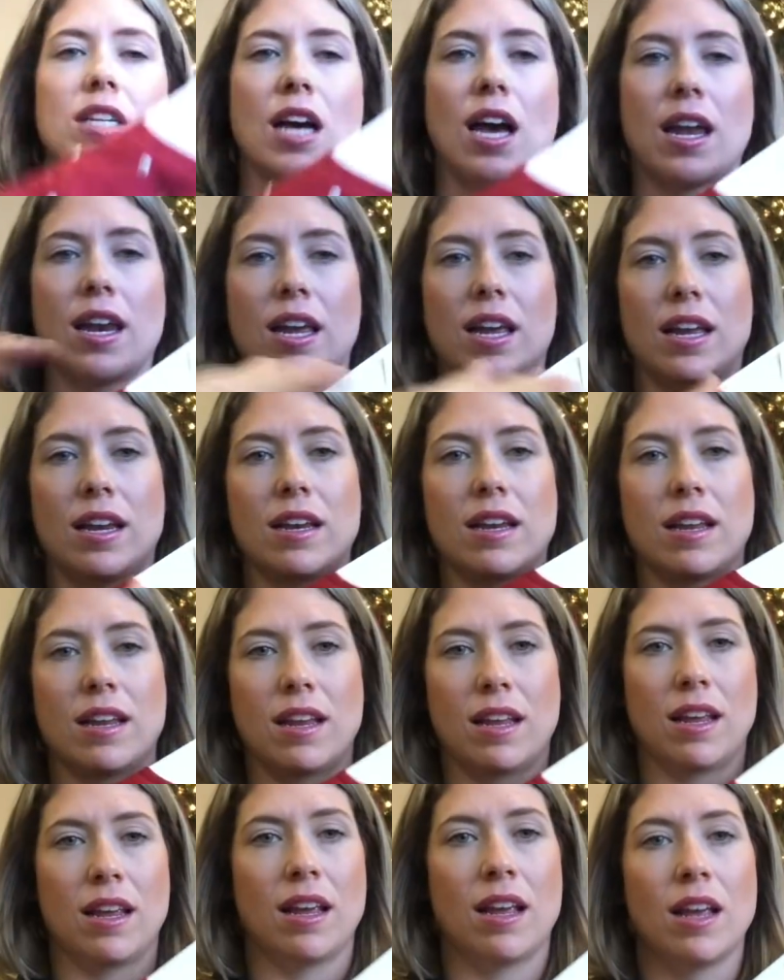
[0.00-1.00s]
dotted
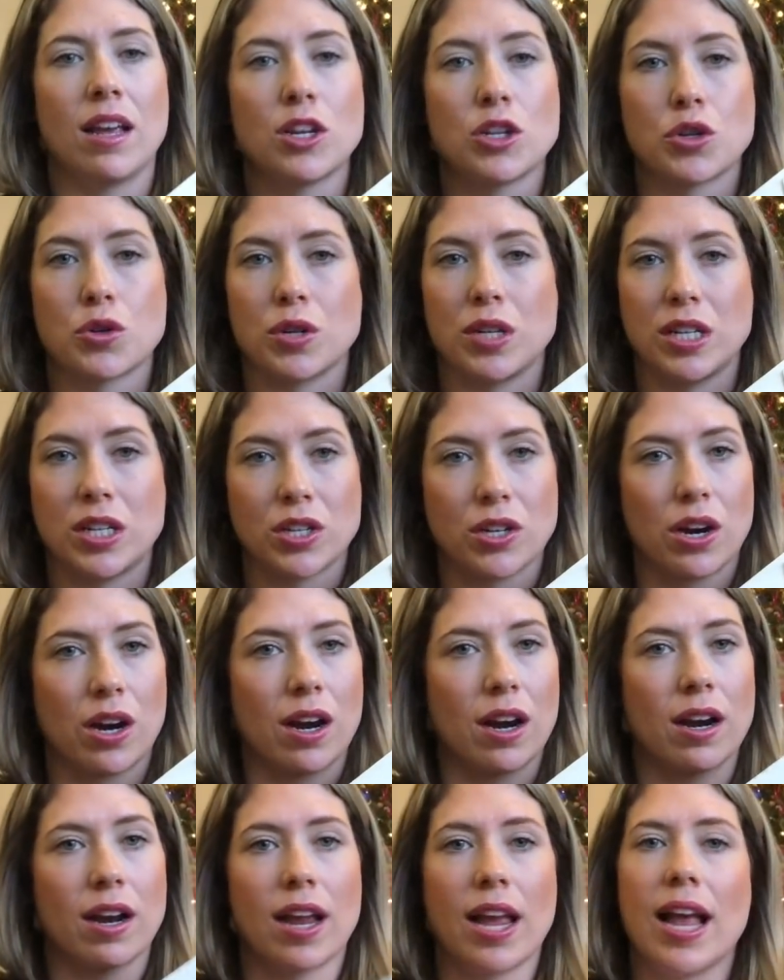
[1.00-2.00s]
tree
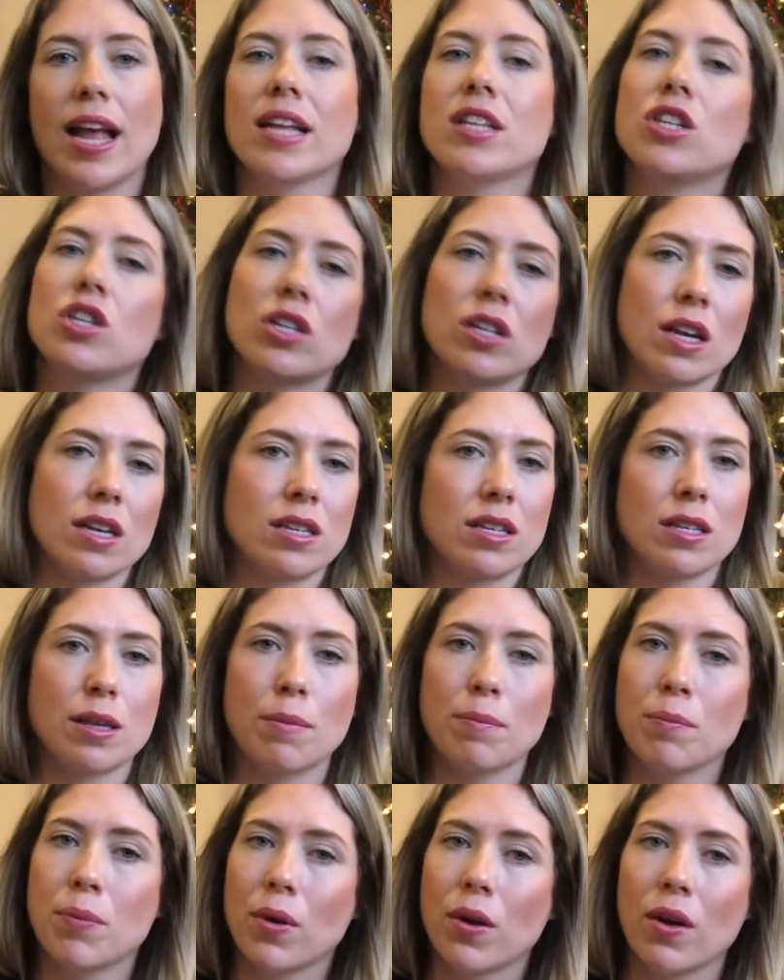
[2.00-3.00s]
skirt. It's just
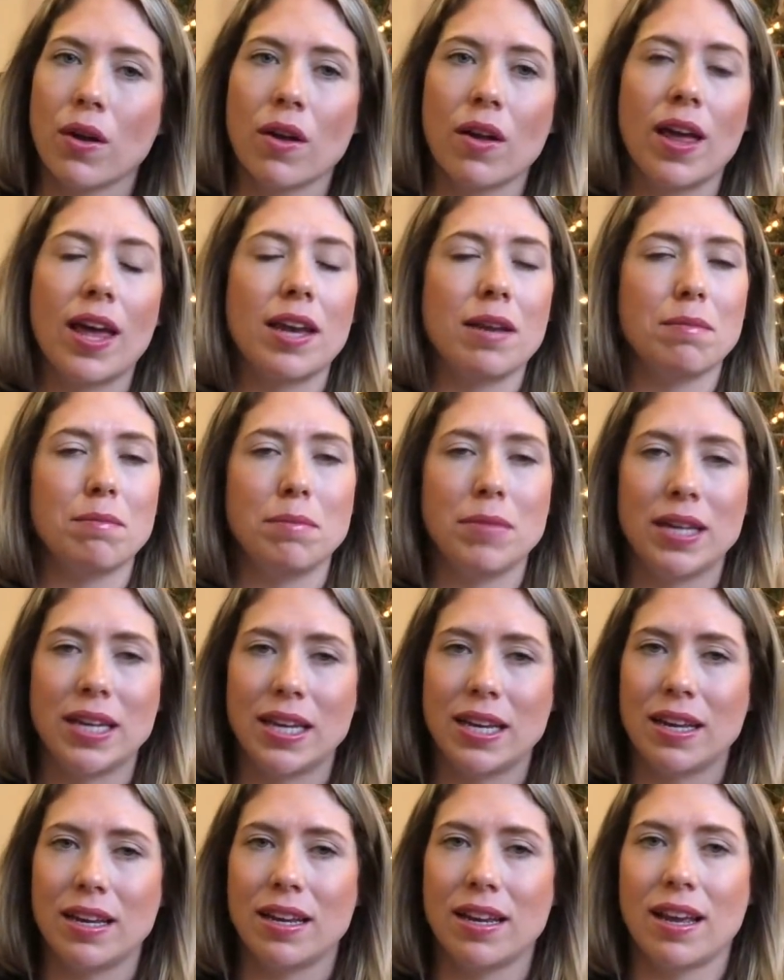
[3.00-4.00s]
simple and
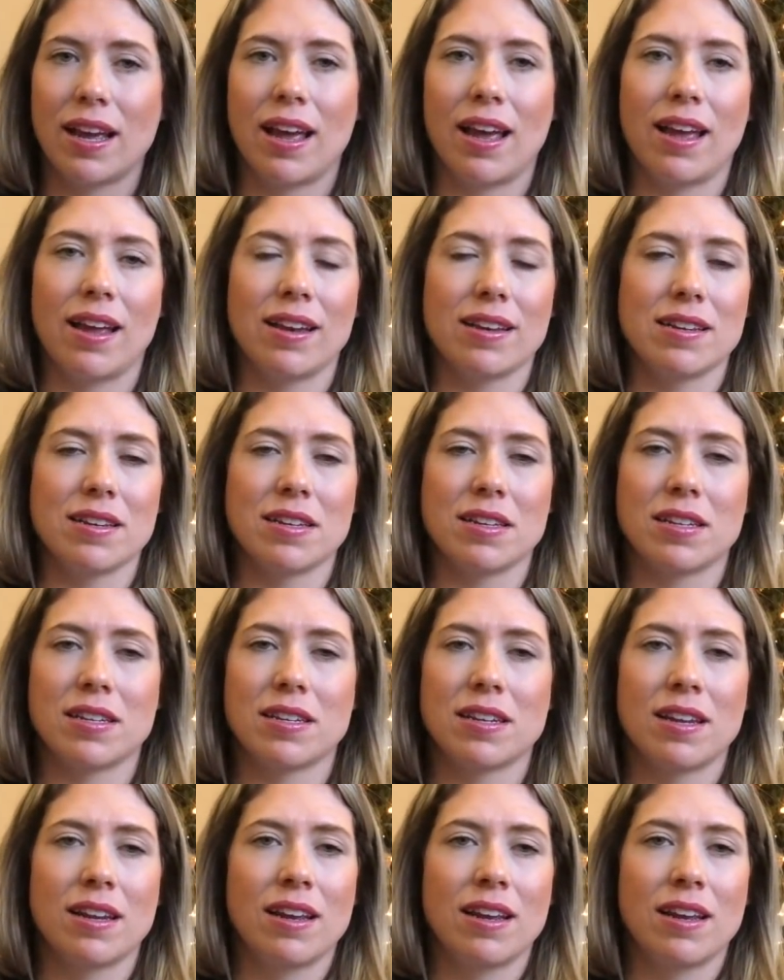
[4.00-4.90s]
me and